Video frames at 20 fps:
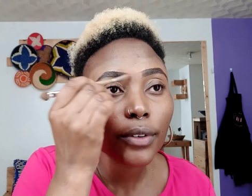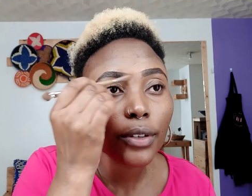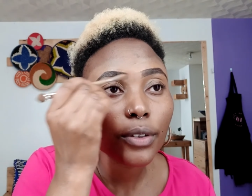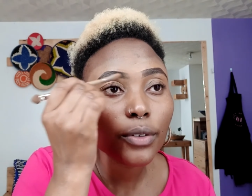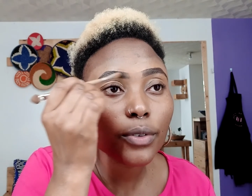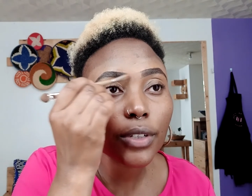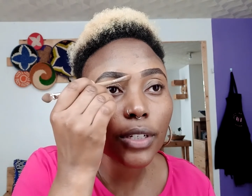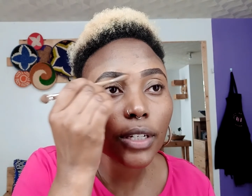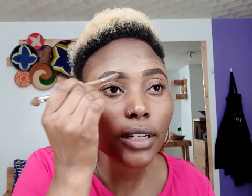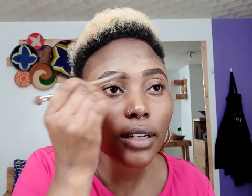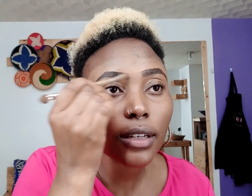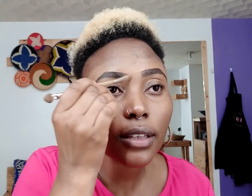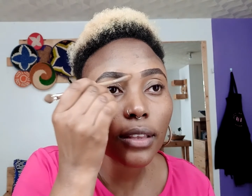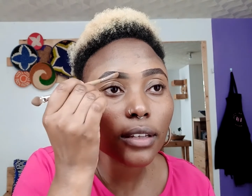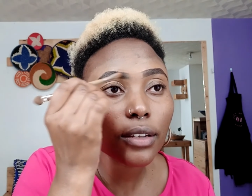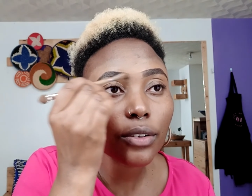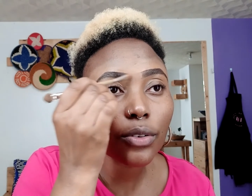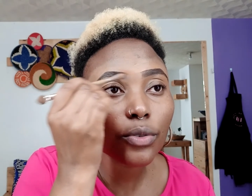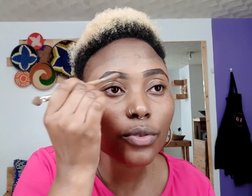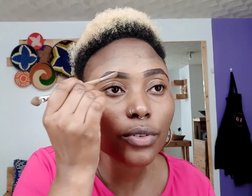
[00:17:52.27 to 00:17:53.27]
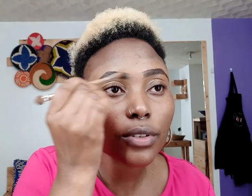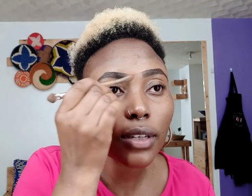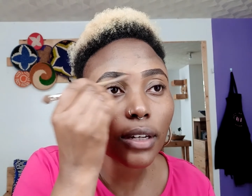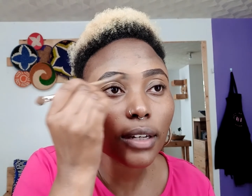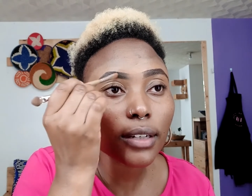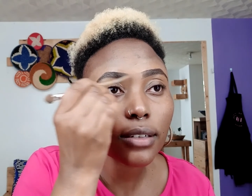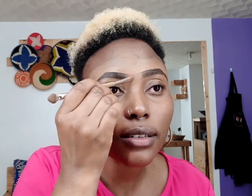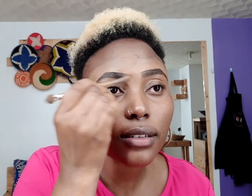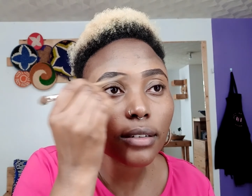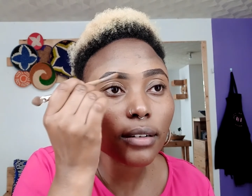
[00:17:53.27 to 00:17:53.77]
you take and then you
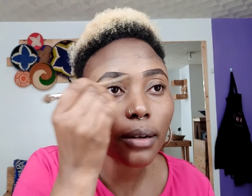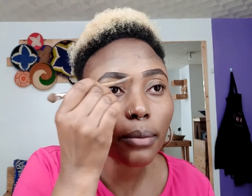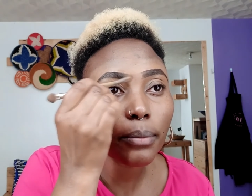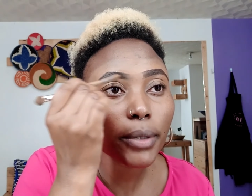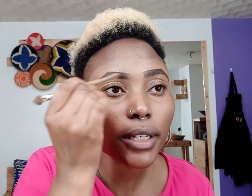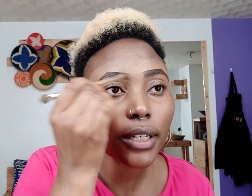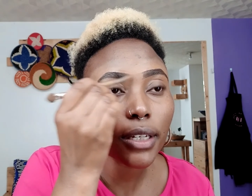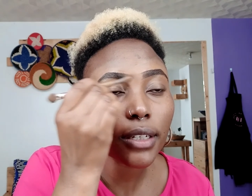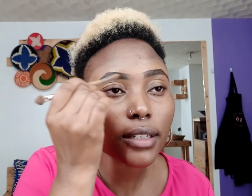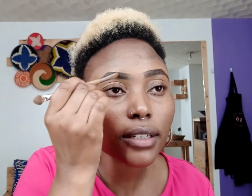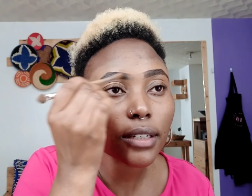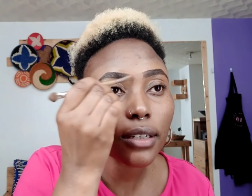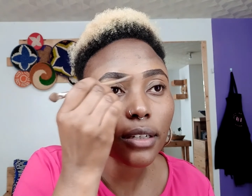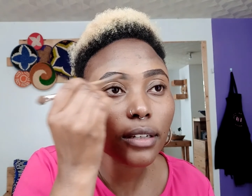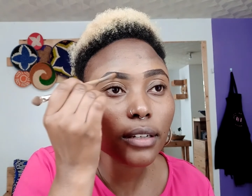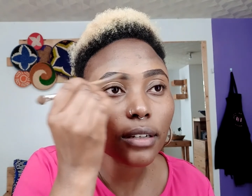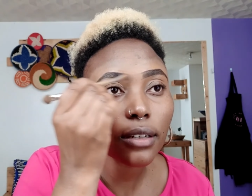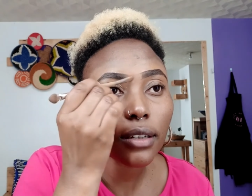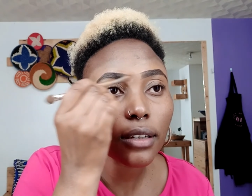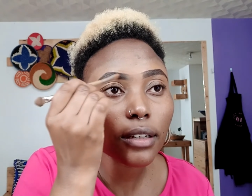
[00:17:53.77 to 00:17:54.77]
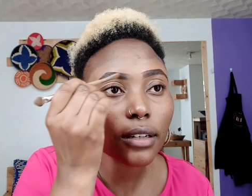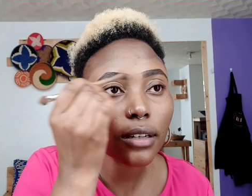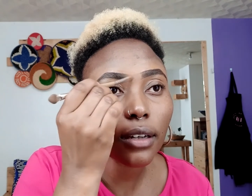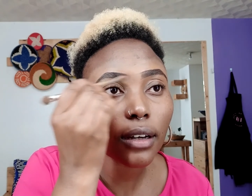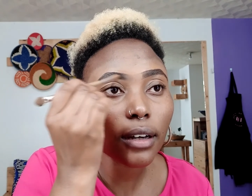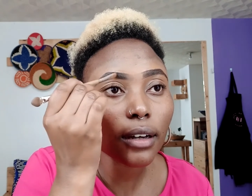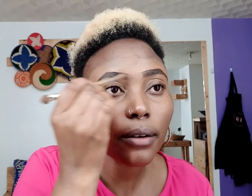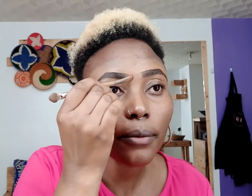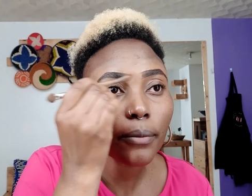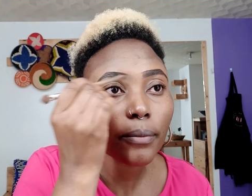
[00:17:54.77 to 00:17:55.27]
start rubbing it in
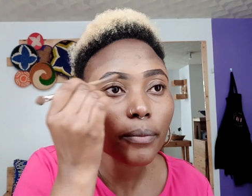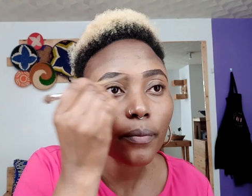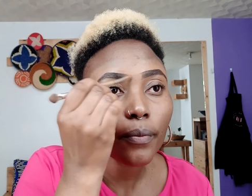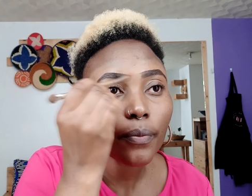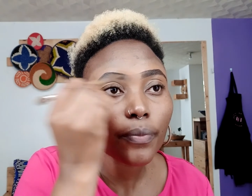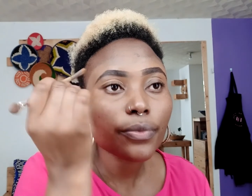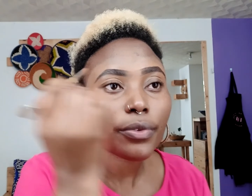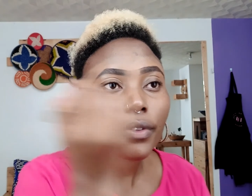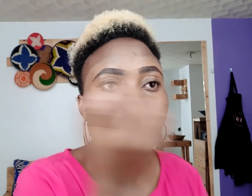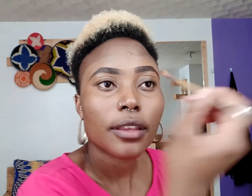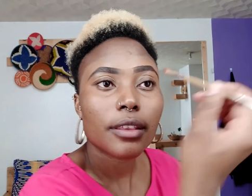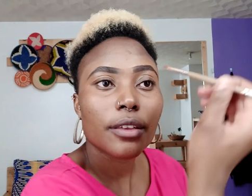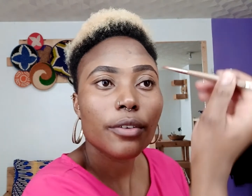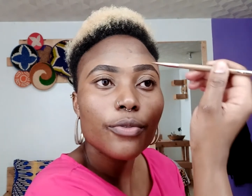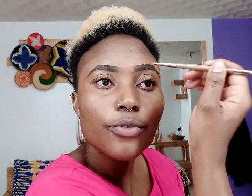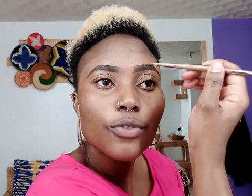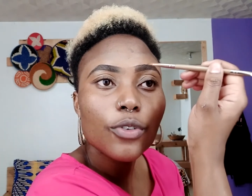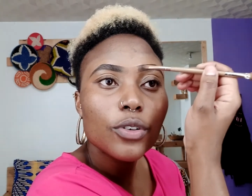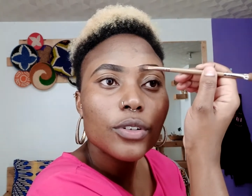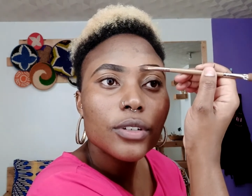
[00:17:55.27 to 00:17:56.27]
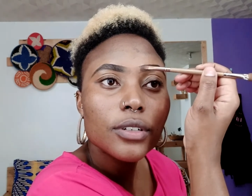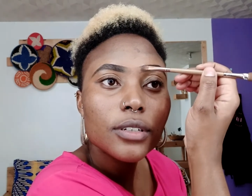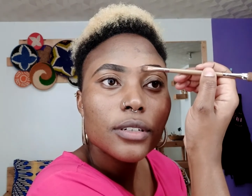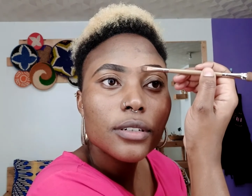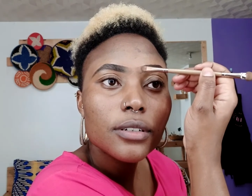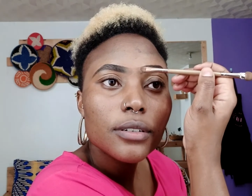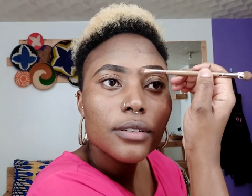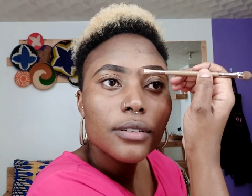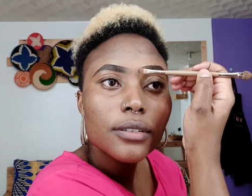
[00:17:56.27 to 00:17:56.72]
here at the front.